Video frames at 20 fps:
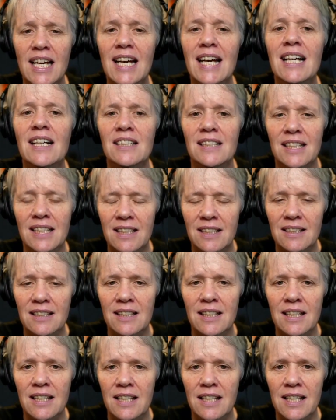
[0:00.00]

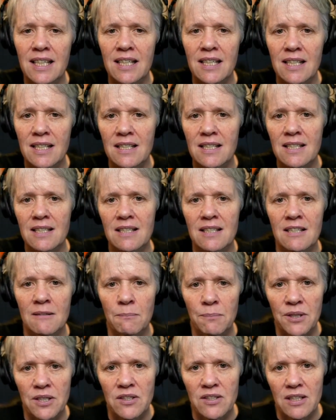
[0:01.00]
elegantly in its
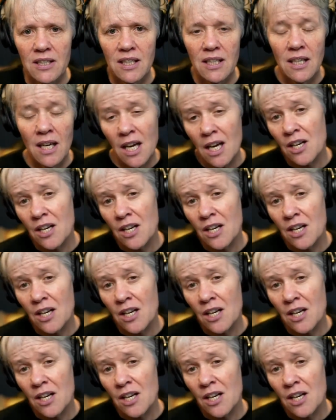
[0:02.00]
simplicity.